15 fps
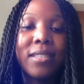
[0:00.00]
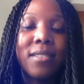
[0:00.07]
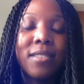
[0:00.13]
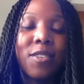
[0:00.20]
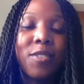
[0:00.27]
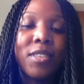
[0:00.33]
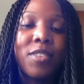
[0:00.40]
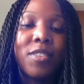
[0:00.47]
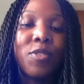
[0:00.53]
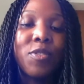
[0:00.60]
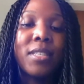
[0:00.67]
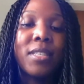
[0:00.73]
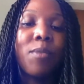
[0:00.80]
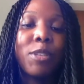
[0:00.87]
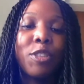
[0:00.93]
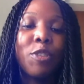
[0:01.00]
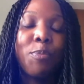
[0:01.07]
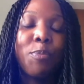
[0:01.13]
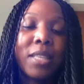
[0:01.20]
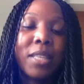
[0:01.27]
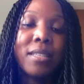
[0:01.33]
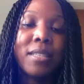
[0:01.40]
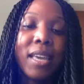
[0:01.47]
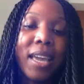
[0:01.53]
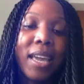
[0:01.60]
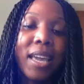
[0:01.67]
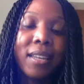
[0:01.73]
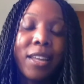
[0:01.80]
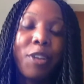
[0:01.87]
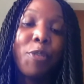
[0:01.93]
And so it's interesting that once you pick the
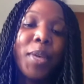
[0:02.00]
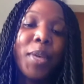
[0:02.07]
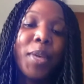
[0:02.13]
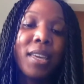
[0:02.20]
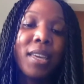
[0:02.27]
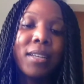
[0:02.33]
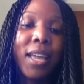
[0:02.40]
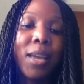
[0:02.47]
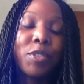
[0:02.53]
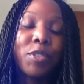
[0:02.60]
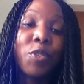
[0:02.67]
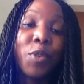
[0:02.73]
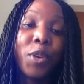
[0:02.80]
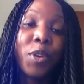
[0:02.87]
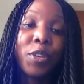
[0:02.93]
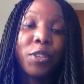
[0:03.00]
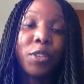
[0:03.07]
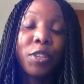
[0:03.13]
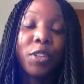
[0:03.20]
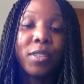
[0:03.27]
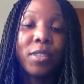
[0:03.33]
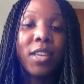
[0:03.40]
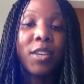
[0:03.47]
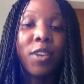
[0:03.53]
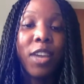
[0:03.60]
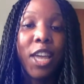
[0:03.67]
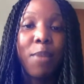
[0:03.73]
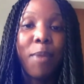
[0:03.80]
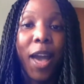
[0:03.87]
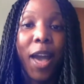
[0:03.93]
date, or picking a date was critical to you saying,
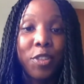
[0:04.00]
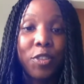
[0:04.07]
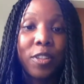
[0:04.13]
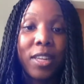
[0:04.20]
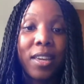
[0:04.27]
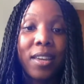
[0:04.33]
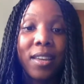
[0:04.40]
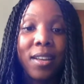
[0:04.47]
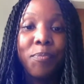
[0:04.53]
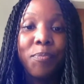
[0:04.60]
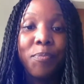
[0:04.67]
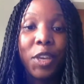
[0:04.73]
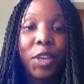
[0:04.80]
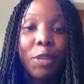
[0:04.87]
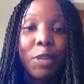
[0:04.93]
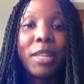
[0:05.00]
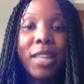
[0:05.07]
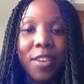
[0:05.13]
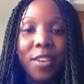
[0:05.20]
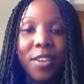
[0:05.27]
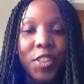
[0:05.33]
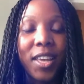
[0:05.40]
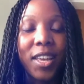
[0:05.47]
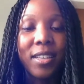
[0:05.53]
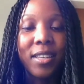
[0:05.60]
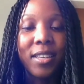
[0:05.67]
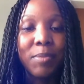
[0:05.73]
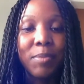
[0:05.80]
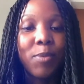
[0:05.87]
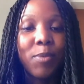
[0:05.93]
okay, I'm actually going to plan for this.
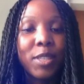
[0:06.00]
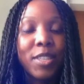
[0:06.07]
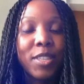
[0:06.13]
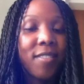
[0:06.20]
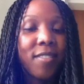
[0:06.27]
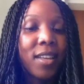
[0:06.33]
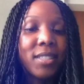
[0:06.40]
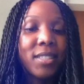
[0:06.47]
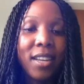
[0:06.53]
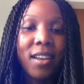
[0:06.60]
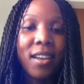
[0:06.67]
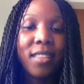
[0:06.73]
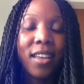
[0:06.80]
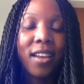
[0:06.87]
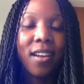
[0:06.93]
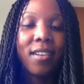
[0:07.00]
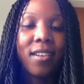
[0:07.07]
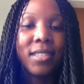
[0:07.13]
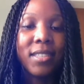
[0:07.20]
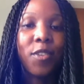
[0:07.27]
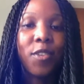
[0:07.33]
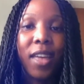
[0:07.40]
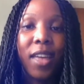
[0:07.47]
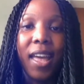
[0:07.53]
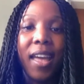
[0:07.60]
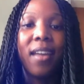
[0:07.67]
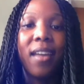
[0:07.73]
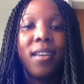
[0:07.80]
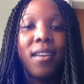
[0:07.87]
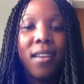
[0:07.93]
Because once you have a date on there, it's like,
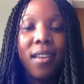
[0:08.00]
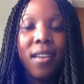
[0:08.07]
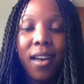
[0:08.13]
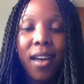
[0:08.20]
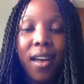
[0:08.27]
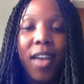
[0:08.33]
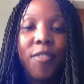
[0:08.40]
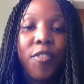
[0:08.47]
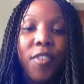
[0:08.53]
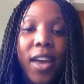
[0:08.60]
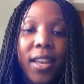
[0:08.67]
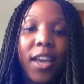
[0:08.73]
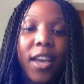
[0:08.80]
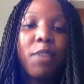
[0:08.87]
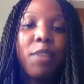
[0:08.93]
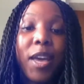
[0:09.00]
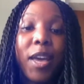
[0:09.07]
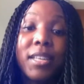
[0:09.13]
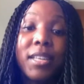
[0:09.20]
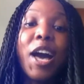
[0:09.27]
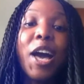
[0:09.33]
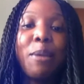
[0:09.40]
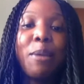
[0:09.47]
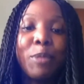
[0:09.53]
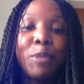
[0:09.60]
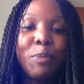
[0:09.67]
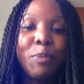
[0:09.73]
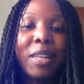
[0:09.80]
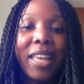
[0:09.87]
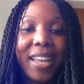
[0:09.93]
okay, I have a finite amount of time to
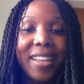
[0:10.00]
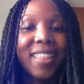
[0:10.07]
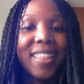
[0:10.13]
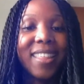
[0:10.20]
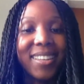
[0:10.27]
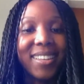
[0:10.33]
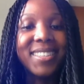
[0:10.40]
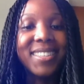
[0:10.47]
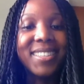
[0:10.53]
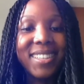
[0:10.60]
plan things.